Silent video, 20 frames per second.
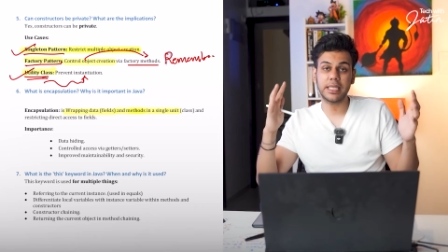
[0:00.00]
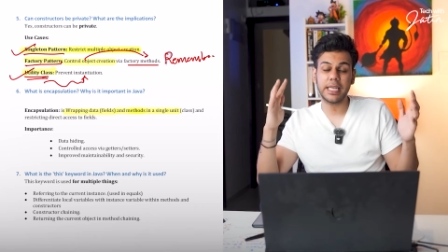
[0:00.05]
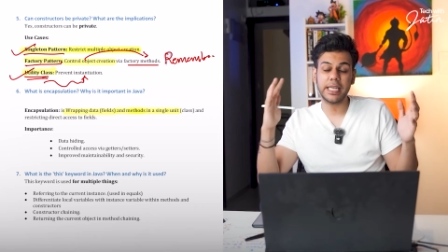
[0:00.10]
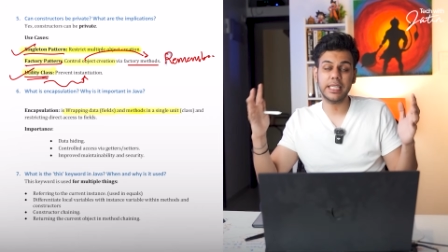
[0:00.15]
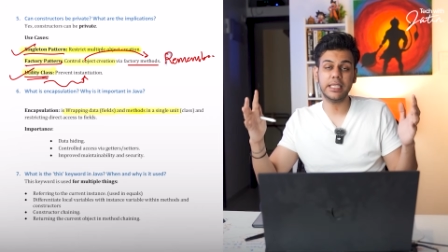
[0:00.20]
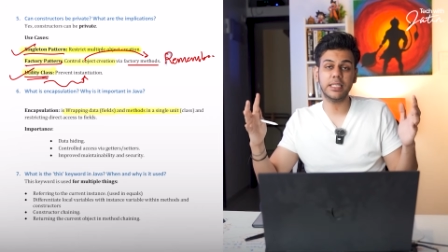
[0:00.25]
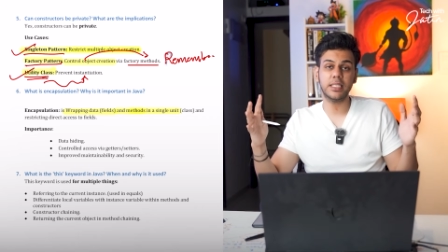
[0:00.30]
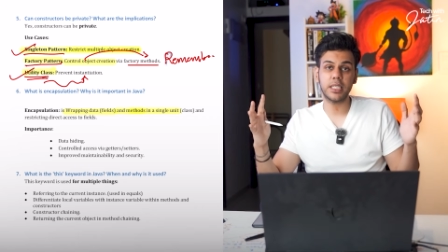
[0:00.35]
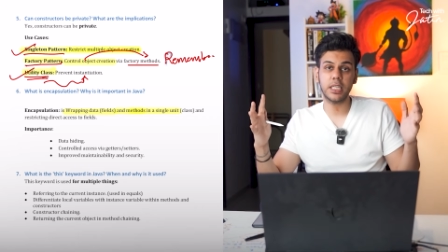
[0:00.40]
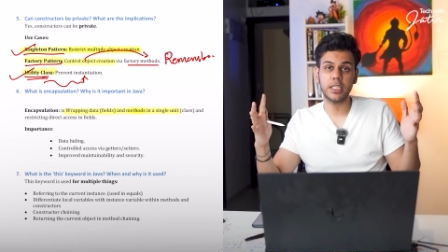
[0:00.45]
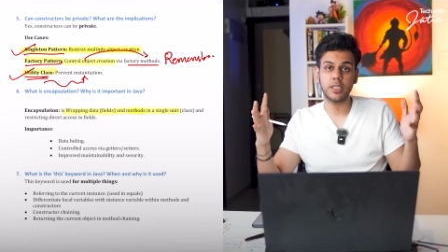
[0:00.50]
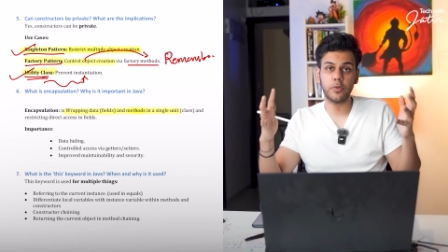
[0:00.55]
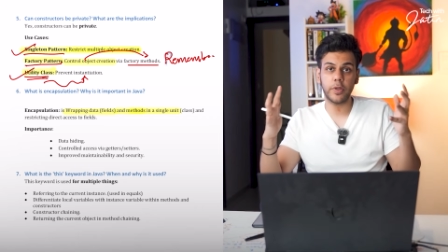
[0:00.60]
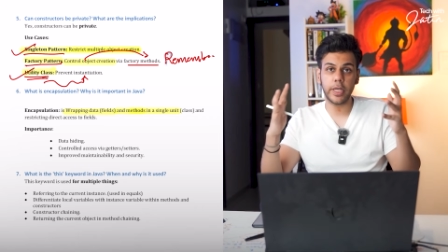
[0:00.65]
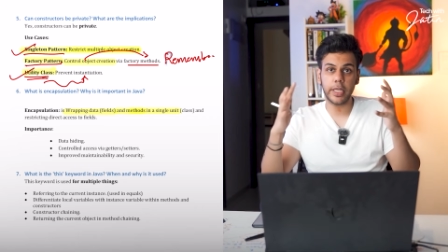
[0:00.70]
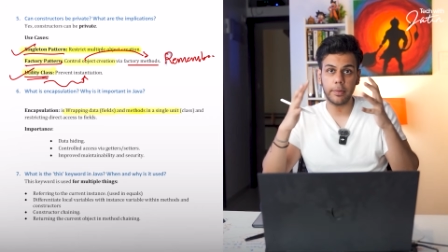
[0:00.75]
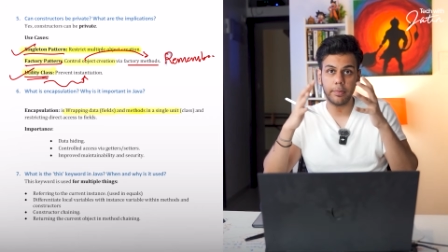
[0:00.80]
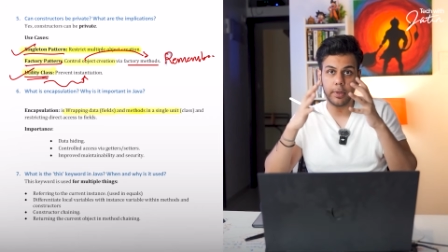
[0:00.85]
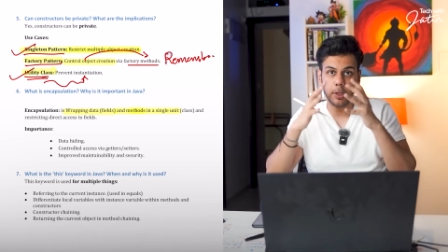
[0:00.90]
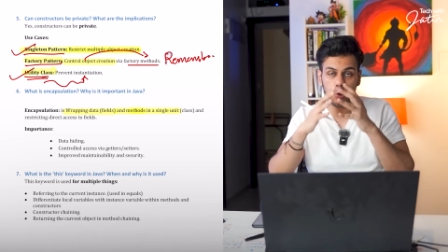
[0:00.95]
the instance
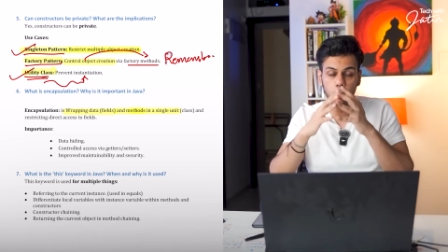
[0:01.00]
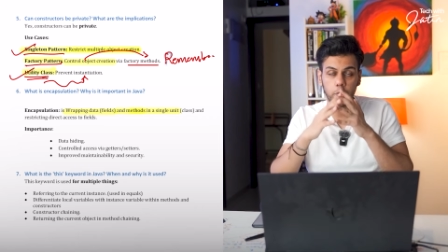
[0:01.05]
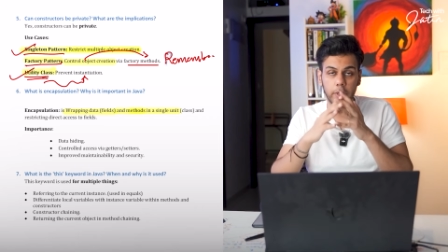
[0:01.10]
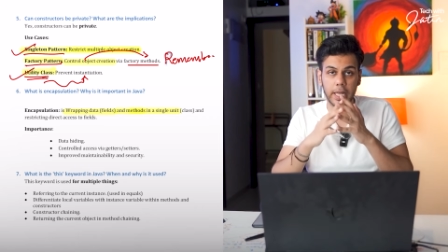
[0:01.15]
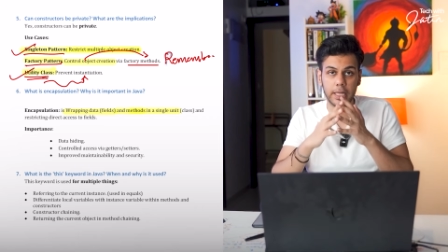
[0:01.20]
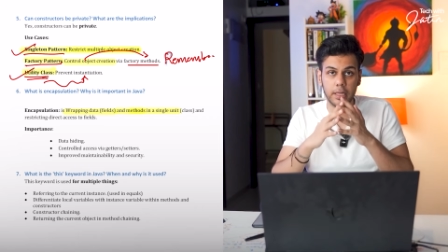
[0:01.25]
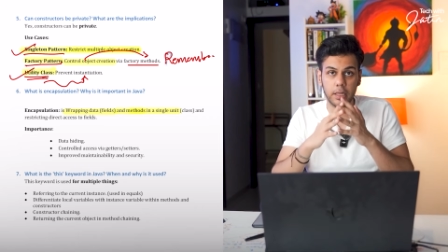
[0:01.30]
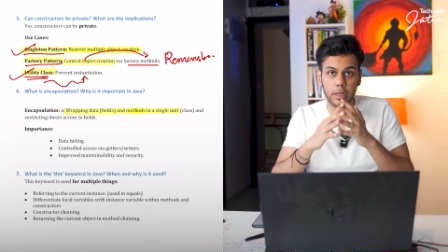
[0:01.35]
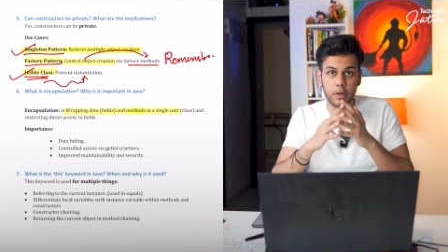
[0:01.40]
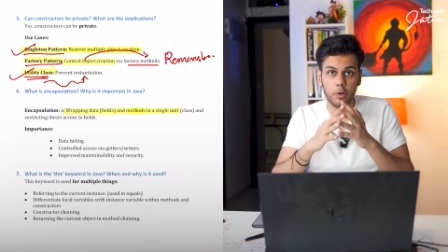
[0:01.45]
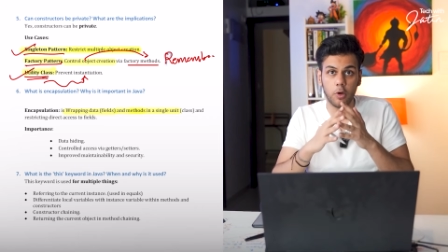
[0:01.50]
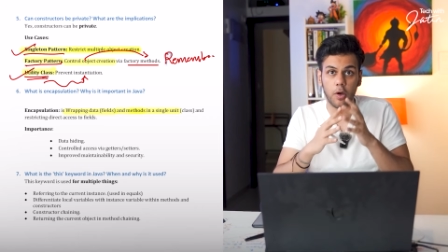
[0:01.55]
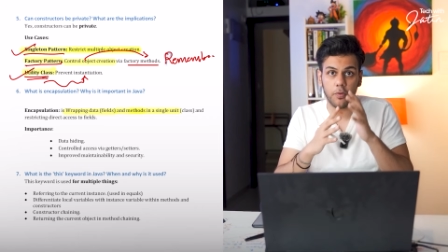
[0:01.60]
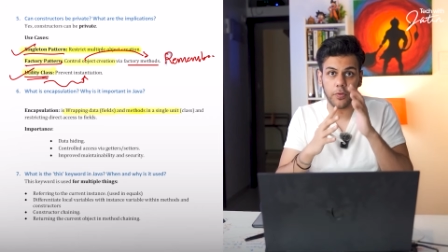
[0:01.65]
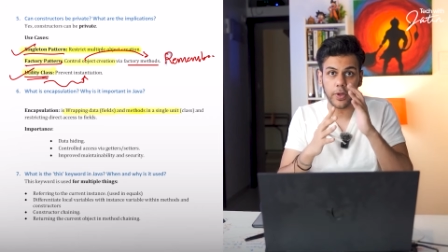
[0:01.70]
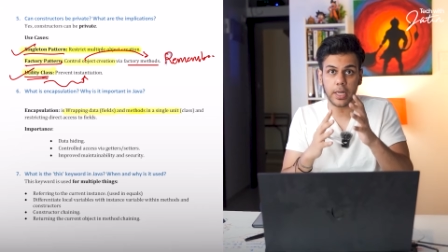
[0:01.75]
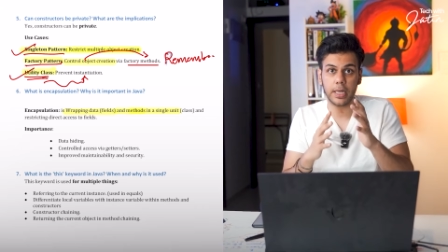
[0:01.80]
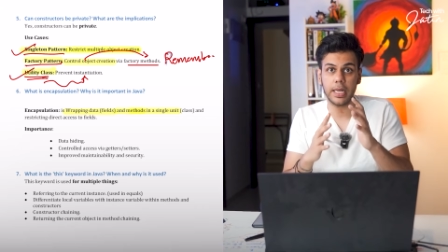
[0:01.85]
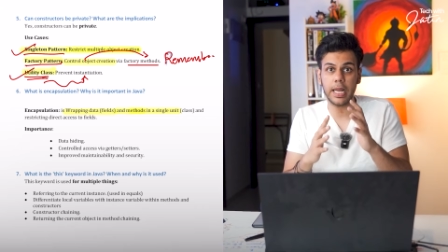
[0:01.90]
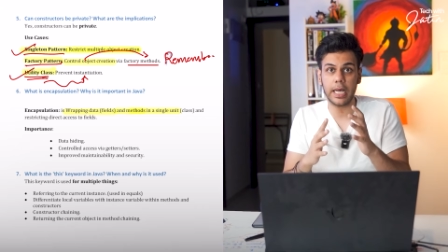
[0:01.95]
variable together
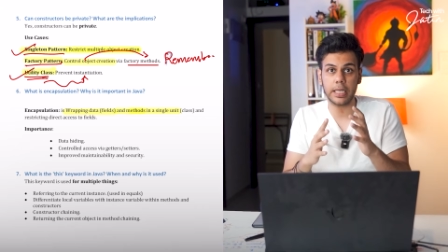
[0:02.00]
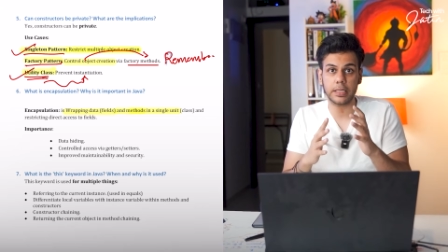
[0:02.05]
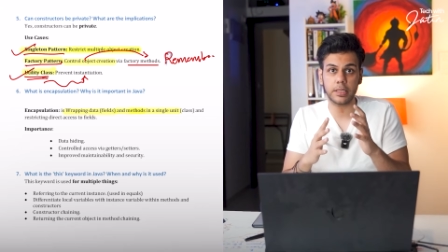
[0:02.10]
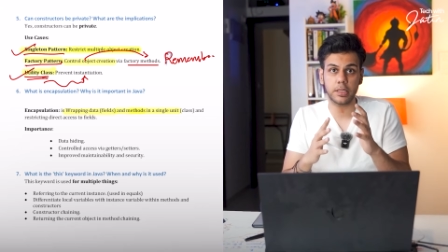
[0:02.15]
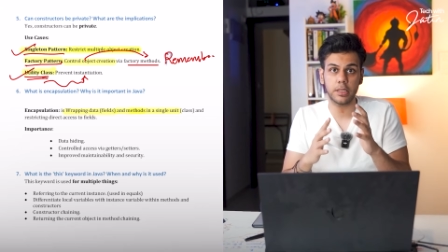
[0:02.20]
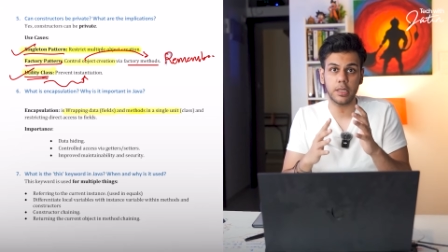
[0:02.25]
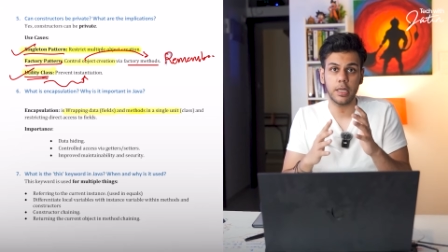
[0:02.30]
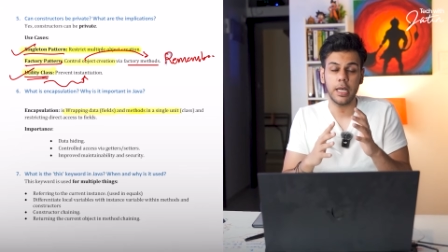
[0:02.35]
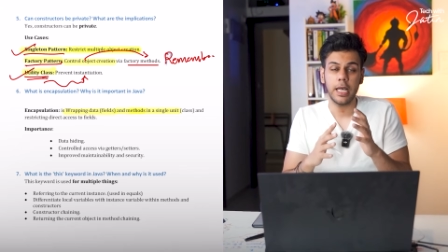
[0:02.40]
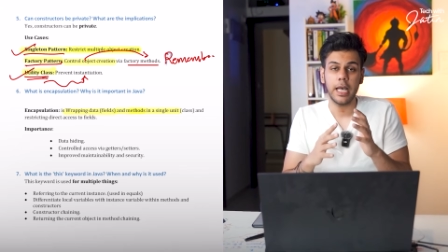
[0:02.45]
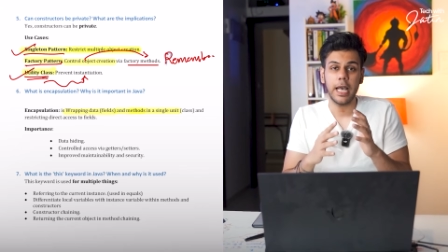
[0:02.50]
of a class,